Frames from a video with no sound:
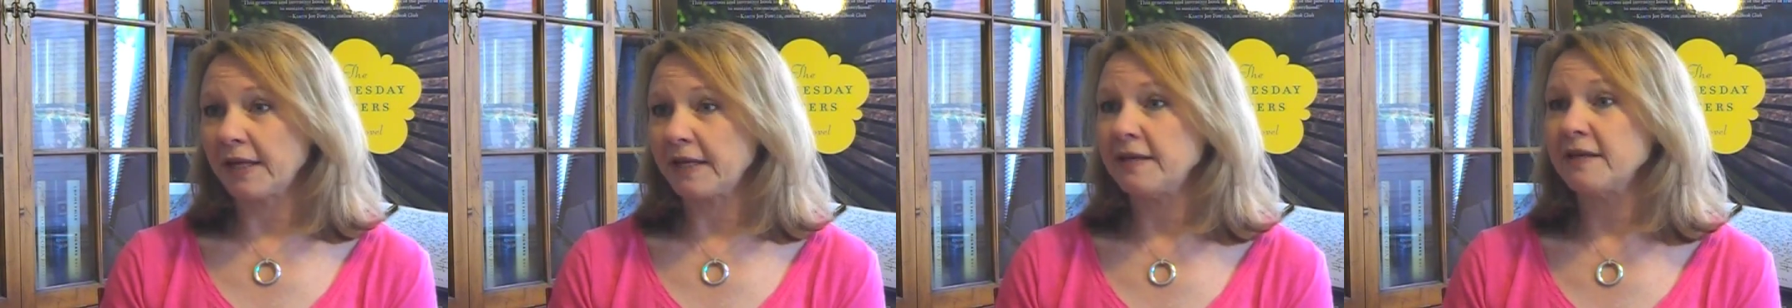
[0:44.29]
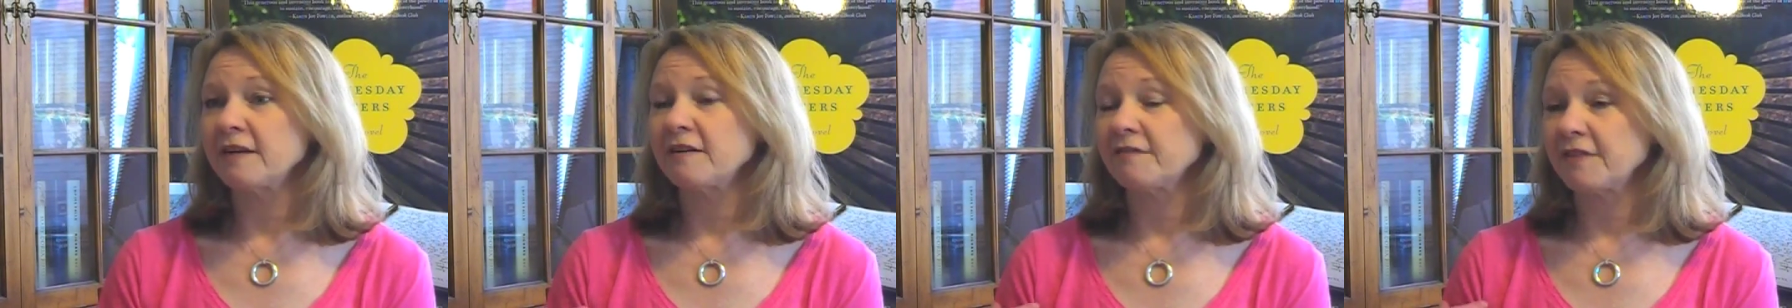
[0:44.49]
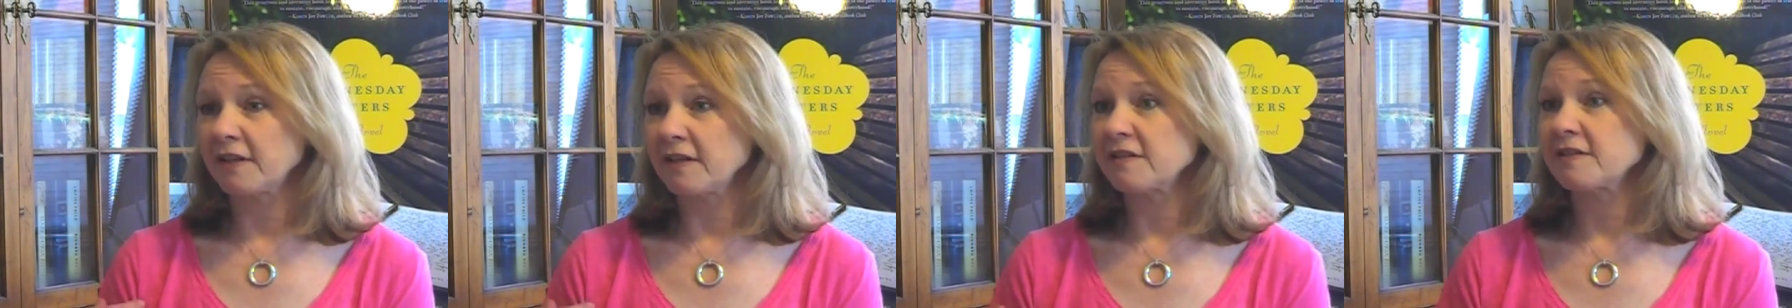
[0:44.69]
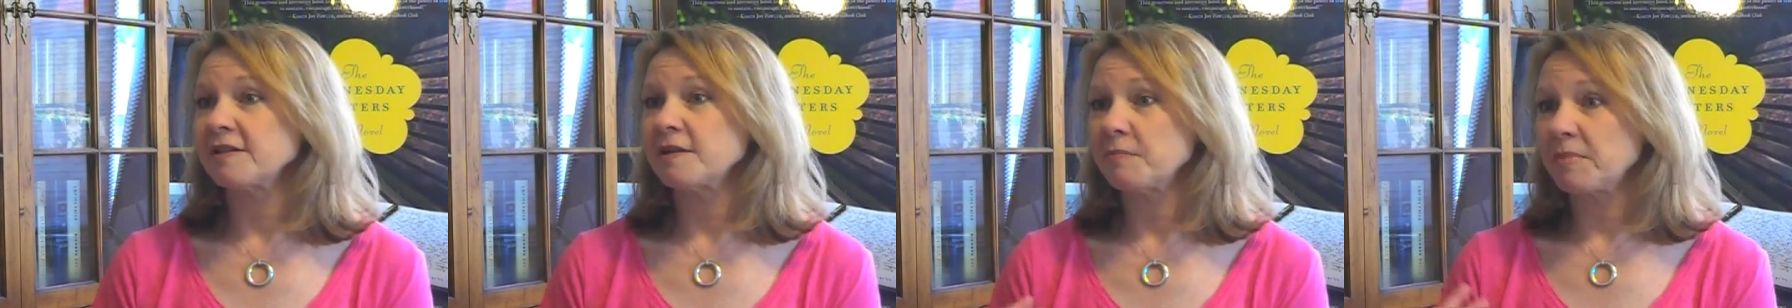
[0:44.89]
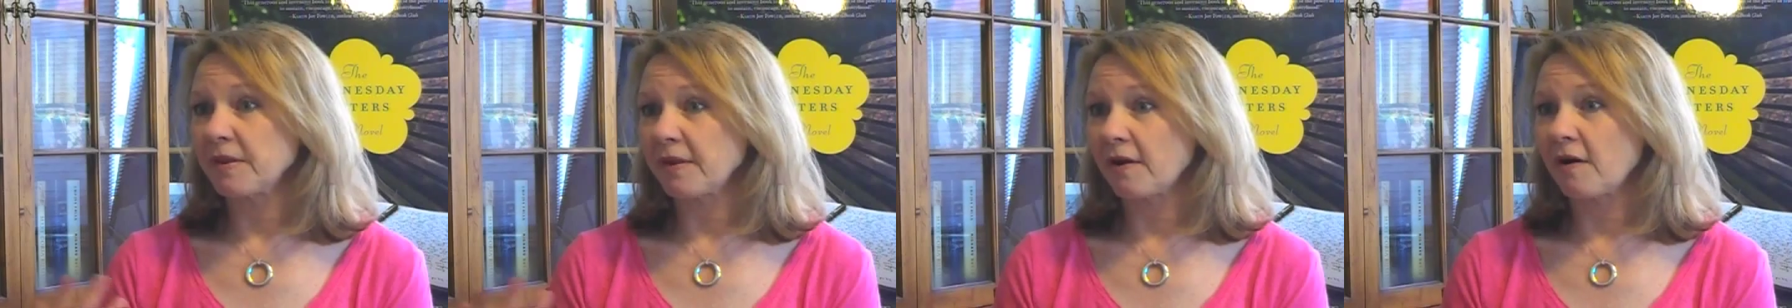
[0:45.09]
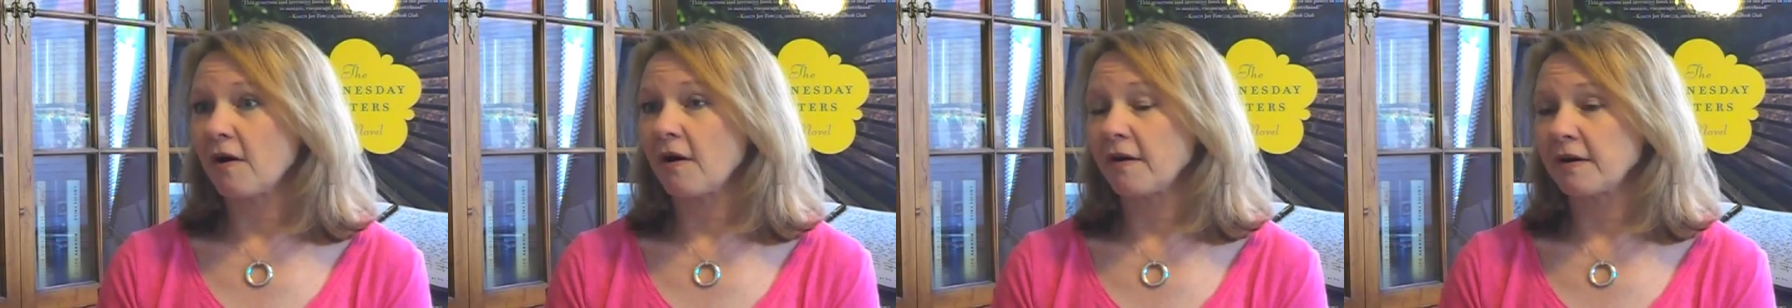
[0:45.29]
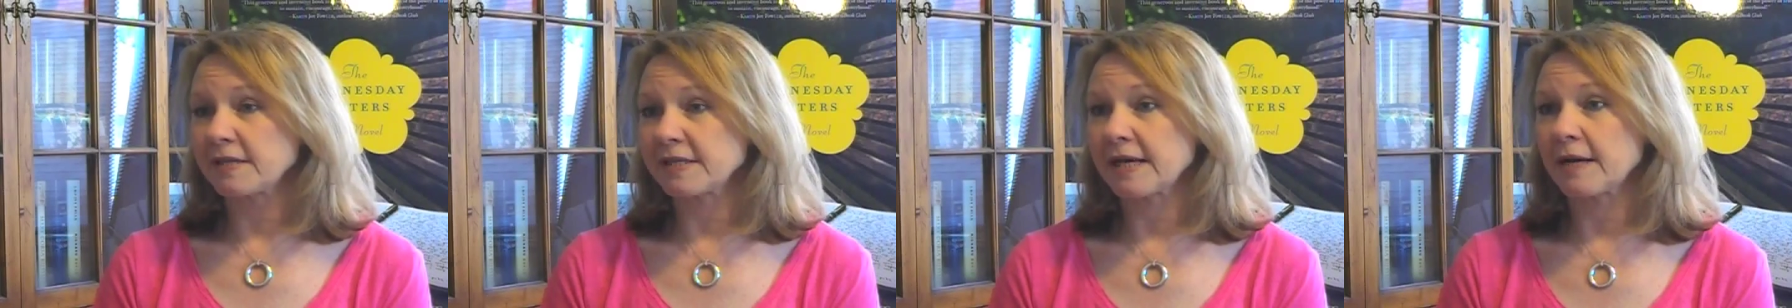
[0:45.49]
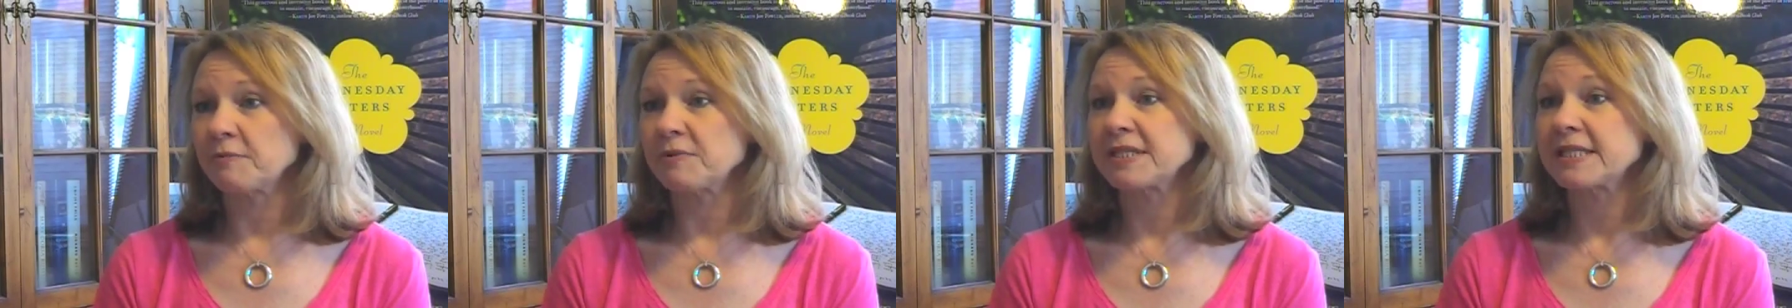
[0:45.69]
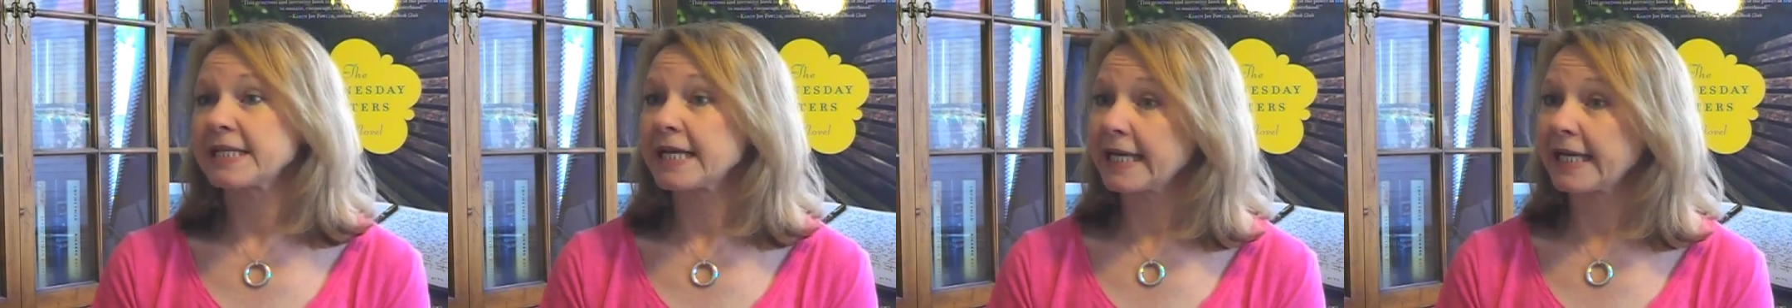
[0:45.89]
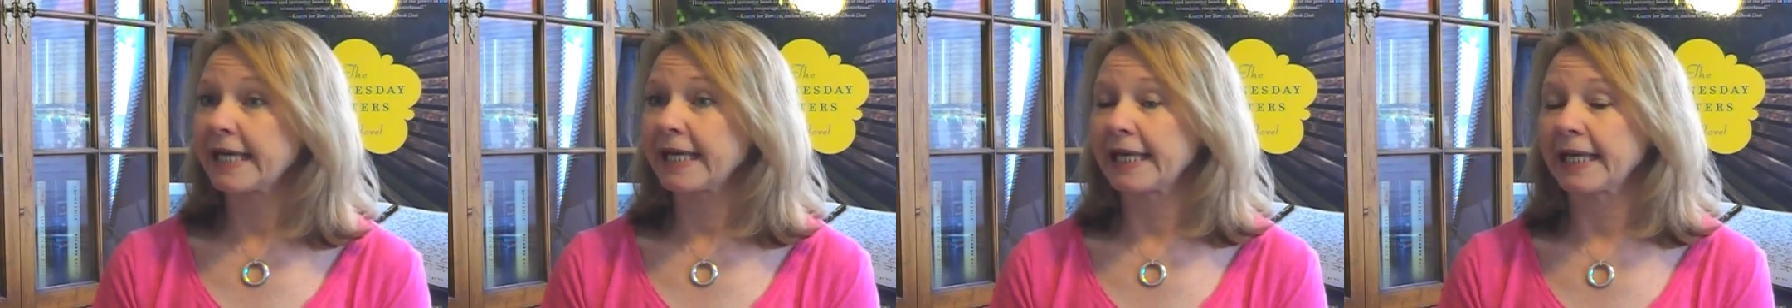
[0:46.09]
and Nick fell asleep in the car as I was
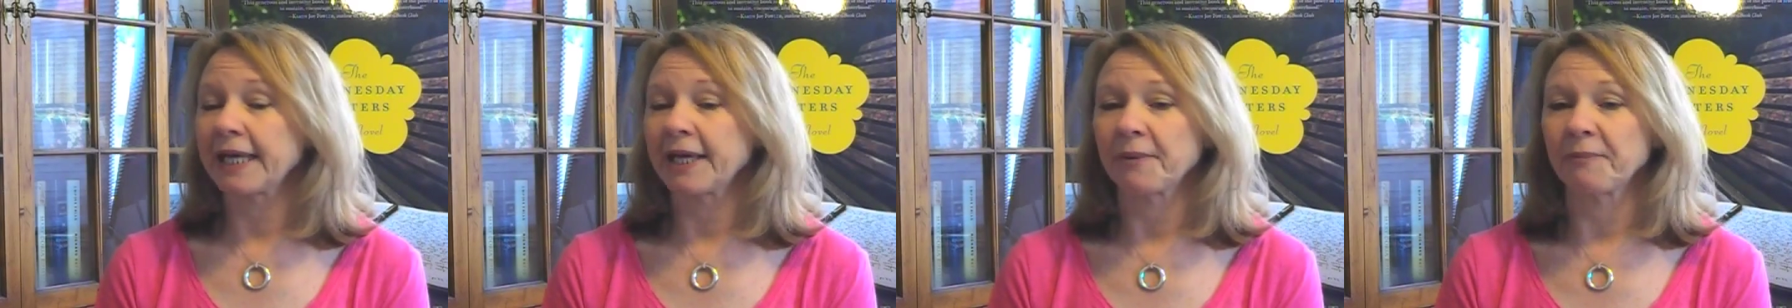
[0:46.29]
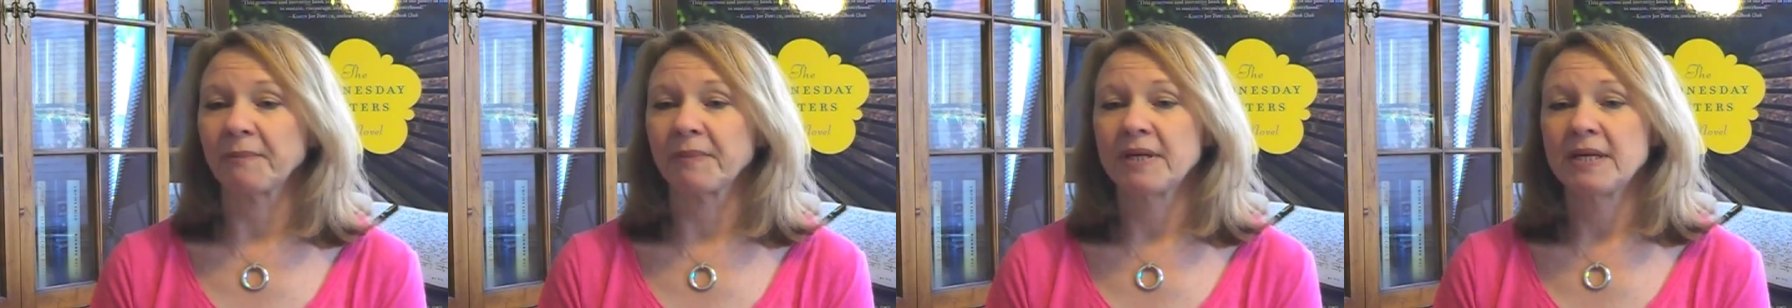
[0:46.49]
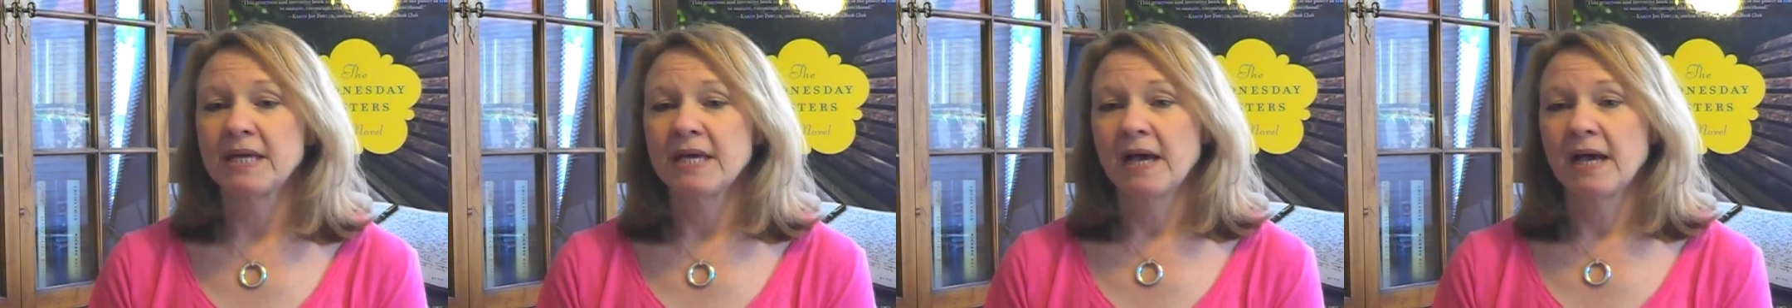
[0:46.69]
taking him.